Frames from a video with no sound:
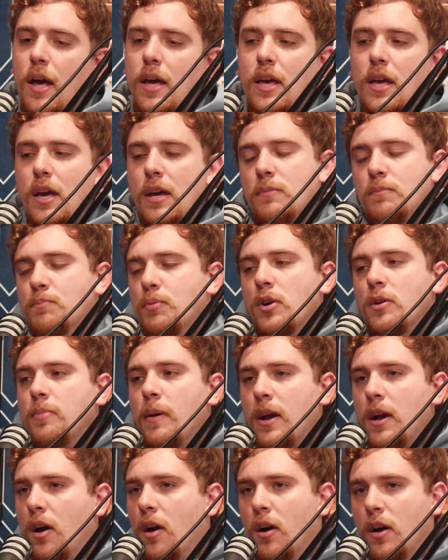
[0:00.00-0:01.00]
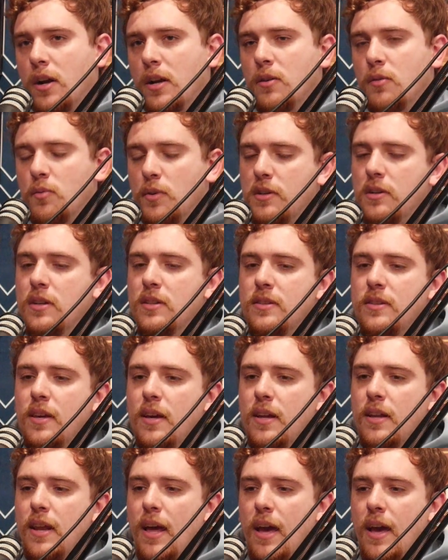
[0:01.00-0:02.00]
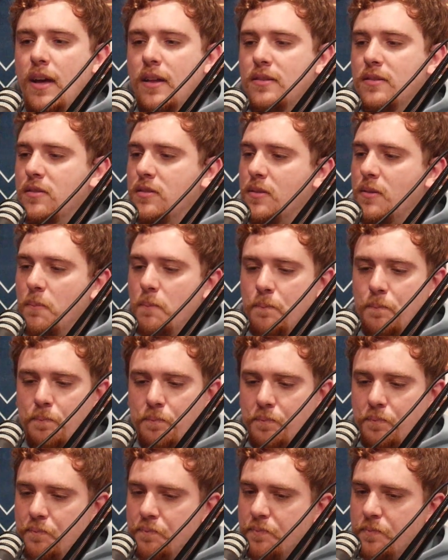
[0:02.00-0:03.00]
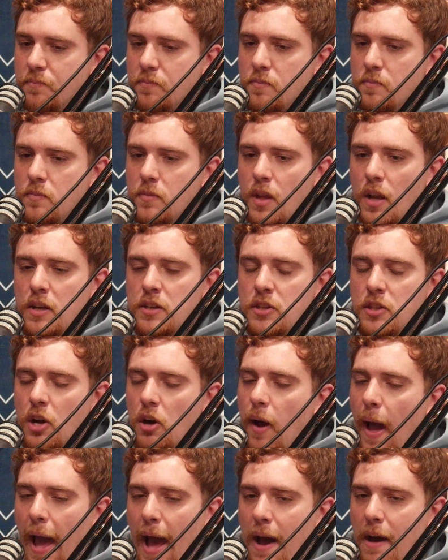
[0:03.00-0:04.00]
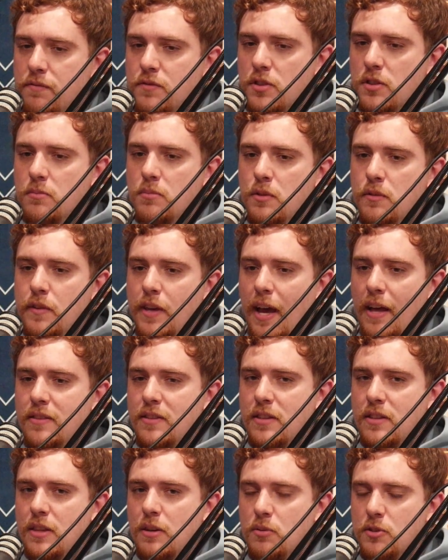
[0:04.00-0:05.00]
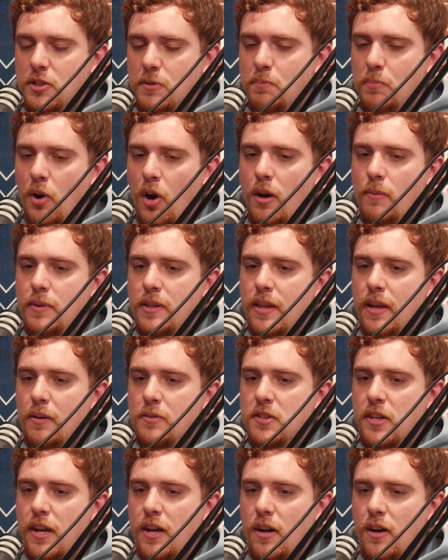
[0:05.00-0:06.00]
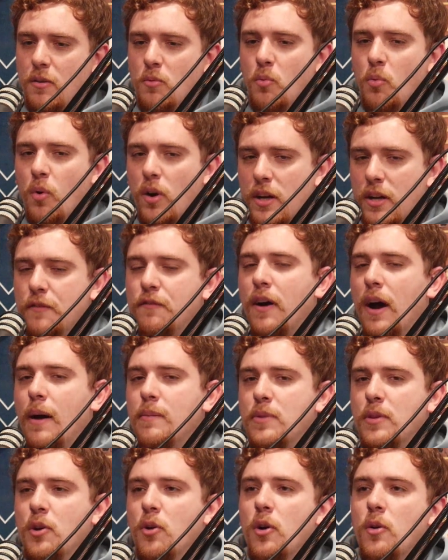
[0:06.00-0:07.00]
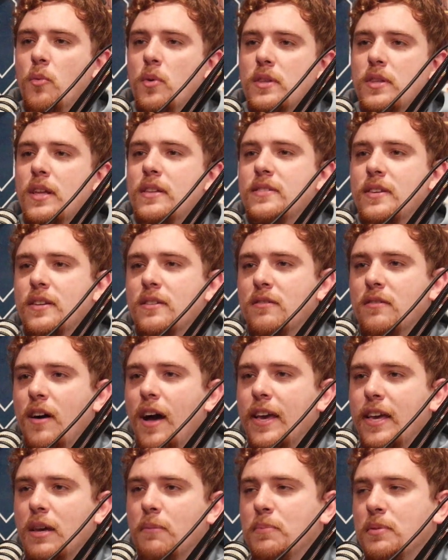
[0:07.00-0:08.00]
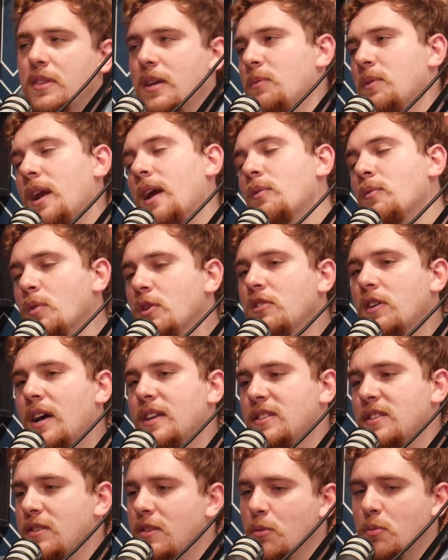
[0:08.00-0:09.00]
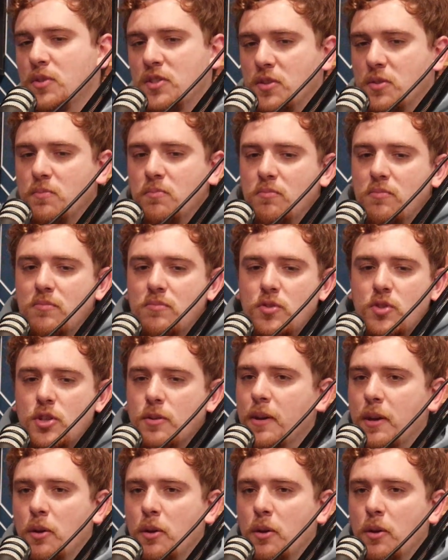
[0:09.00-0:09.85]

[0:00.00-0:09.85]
it broke my heart. It really did. And you know, after the movie ended, there was a part of me that was like, wonder if I'm the only one that didn't like it. But then when I realized that there was so many